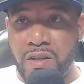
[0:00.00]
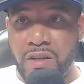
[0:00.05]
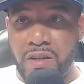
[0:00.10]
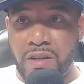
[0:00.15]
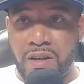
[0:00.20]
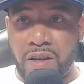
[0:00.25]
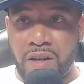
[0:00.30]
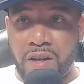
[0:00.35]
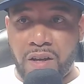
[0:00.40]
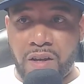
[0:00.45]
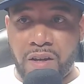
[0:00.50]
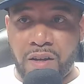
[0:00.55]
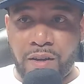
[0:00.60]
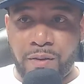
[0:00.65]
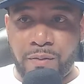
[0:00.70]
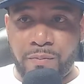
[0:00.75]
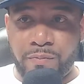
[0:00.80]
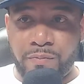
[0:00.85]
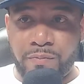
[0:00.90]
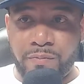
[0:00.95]

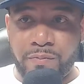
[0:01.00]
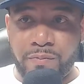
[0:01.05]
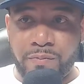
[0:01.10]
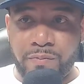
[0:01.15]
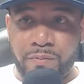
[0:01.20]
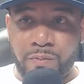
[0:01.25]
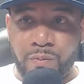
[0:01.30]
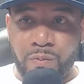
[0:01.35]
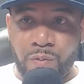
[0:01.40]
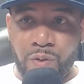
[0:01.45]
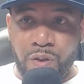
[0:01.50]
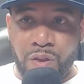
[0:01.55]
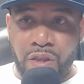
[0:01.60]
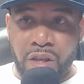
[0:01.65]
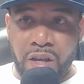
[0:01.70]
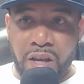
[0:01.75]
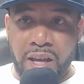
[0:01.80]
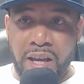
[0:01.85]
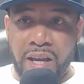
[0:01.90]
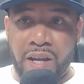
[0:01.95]

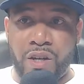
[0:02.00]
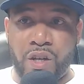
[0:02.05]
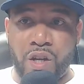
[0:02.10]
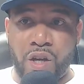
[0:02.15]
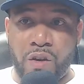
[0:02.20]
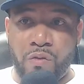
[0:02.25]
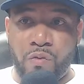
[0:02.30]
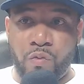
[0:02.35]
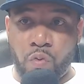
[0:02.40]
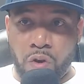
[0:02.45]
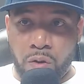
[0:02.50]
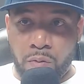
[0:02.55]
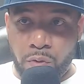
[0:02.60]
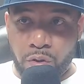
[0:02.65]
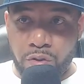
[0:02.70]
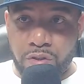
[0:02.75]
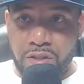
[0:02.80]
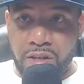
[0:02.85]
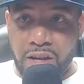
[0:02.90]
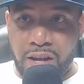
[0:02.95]
the end of One
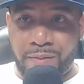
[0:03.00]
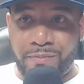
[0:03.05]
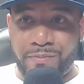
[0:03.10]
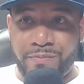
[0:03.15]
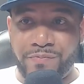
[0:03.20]
More Step.